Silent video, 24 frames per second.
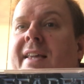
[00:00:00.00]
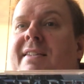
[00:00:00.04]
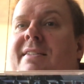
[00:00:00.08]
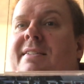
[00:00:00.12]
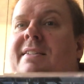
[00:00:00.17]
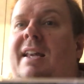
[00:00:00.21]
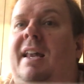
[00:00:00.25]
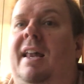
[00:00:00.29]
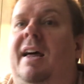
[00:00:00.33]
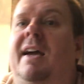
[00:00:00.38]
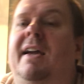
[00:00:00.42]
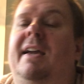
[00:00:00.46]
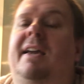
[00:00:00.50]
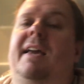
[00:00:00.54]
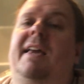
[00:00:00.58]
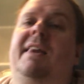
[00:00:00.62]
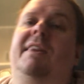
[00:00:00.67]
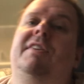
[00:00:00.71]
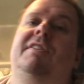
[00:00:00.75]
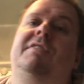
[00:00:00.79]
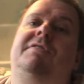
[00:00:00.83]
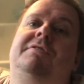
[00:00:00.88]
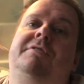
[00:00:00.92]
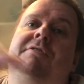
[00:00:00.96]
like
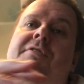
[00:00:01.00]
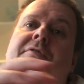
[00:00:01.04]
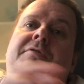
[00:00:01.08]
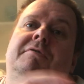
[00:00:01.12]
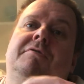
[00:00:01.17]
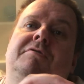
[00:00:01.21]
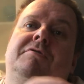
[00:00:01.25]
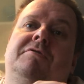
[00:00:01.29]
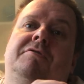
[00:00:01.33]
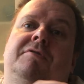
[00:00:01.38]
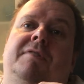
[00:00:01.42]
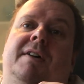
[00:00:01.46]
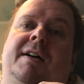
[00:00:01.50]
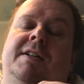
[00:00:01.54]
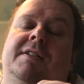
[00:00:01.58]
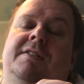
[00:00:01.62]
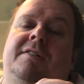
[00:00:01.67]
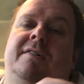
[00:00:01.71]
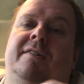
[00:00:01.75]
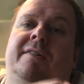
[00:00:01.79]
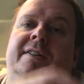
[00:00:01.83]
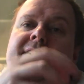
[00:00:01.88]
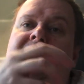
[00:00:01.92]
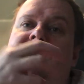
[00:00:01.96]
in the song
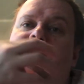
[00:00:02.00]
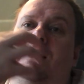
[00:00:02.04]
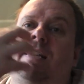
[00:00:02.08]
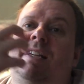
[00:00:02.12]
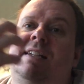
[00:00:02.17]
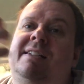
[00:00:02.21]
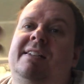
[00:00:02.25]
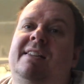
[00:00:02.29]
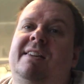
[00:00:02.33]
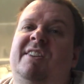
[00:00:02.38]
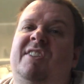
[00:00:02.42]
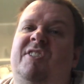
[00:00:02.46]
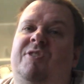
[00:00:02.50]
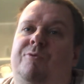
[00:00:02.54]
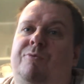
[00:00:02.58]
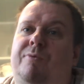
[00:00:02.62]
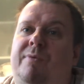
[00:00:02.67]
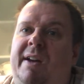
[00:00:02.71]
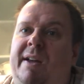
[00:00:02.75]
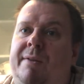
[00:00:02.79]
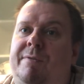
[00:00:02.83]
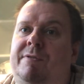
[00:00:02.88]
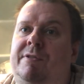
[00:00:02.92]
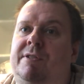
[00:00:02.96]
structure, it isn't the
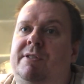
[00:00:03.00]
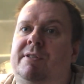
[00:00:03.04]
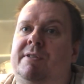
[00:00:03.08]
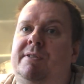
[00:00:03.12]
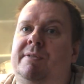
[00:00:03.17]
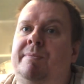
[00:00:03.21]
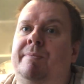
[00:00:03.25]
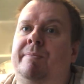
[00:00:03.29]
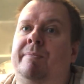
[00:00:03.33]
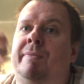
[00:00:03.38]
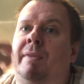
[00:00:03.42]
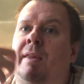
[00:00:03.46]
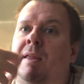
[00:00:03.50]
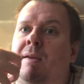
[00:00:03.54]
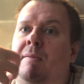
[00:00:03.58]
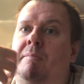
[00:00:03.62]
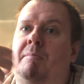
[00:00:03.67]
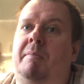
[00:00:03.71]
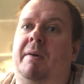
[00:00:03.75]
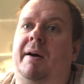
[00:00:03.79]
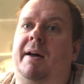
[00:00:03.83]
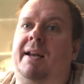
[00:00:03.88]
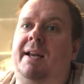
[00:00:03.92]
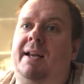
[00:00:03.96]
riffs,
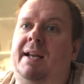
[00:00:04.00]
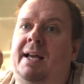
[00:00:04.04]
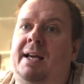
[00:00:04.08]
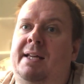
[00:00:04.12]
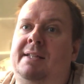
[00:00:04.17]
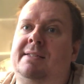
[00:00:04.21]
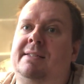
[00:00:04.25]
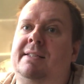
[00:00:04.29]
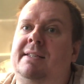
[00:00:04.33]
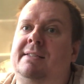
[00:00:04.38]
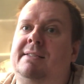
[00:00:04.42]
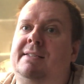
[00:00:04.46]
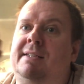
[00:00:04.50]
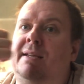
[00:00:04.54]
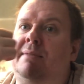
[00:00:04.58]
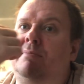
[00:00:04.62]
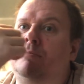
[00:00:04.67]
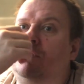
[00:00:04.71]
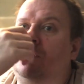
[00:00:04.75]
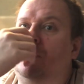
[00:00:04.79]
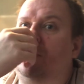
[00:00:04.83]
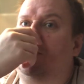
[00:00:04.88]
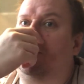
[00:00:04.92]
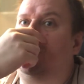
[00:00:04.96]
but it has that same
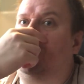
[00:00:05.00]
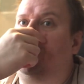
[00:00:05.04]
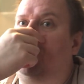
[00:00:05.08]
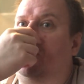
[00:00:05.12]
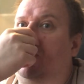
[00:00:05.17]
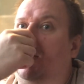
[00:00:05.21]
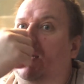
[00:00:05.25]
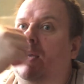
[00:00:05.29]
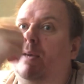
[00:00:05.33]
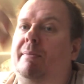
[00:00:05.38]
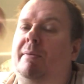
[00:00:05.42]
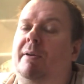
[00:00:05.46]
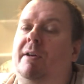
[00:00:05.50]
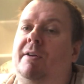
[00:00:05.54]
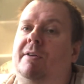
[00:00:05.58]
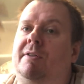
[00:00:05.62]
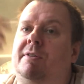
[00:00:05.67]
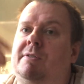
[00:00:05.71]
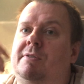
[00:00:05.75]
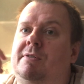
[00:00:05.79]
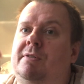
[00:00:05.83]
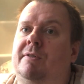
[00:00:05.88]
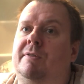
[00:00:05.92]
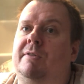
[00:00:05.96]
sort of vibe, and
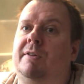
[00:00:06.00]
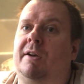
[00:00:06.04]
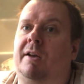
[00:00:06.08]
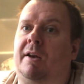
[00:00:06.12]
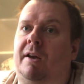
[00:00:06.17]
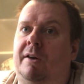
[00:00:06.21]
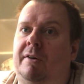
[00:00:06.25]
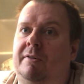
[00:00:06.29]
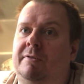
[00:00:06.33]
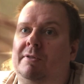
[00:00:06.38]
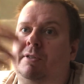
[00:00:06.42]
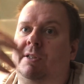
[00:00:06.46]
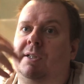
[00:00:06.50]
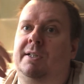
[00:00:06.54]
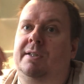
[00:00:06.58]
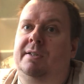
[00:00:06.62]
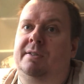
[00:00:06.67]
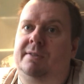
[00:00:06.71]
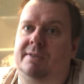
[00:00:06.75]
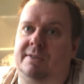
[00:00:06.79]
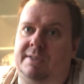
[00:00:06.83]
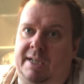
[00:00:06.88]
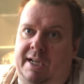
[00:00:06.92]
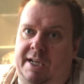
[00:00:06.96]
also the
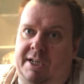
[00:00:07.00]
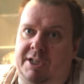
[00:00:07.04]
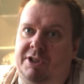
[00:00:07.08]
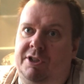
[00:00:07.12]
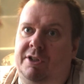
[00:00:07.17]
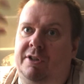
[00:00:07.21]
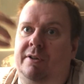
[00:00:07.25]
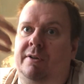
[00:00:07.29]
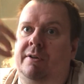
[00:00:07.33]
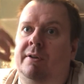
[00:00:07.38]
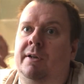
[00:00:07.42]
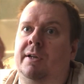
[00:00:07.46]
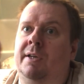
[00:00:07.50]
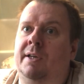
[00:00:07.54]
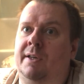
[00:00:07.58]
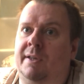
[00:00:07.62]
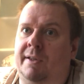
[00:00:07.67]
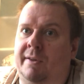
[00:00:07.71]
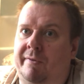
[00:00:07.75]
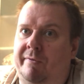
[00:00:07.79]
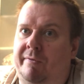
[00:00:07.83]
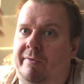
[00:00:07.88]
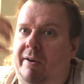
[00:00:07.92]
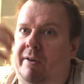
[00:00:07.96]
closing section,
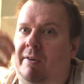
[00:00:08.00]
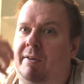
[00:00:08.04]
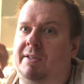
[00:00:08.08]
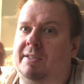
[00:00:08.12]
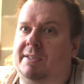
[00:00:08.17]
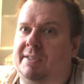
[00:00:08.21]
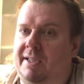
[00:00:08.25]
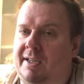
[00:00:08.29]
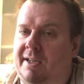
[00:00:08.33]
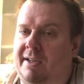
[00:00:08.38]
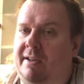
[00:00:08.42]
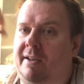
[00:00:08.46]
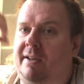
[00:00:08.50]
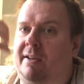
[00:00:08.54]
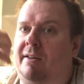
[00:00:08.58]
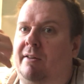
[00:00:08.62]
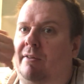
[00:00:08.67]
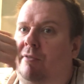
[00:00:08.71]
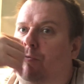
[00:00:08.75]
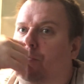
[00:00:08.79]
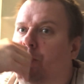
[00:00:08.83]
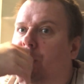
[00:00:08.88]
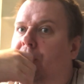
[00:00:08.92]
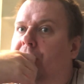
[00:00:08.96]
very
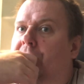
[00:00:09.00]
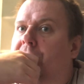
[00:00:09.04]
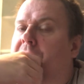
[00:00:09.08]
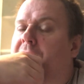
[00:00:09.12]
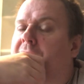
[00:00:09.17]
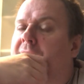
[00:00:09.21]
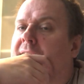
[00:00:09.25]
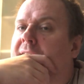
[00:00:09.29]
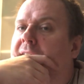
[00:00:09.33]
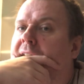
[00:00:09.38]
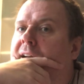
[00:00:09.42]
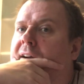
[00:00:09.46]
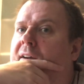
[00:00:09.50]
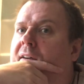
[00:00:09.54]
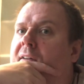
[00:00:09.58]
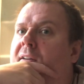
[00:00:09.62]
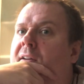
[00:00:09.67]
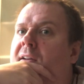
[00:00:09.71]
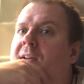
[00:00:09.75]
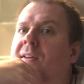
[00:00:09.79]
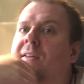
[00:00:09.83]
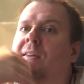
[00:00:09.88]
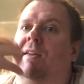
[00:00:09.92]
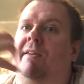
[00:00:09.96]
technical riffing there,
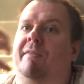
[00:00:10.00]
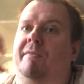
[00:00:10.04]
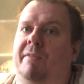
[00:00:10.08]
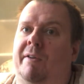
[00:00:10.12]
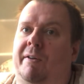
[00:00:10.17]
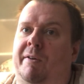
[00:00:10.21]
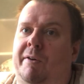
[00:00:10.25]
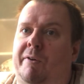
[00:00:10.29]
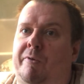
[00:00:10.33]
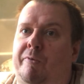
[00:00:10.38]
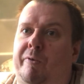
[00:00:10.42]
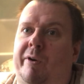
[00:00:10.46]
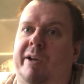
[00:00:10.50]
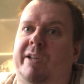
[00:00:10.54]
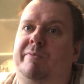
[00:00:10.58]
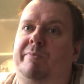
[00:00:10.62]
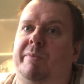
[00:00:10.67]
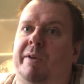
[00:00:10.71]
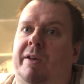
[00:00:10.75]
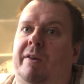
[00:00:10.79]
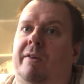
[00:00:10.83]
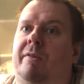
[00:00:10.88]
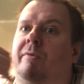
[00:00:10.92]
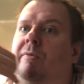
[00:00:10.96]
and very
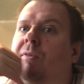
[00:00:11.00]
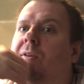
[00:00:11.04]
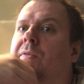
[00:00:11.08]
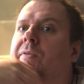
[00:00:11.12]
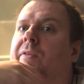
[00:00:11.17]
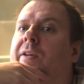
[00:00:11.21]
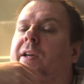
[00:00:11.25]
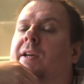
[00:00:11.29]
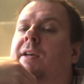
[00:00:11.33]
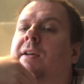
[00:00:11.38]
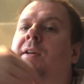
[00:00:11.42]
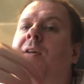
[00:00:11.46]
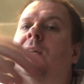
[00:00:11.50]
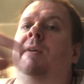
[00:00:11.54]
rhythmical riffing.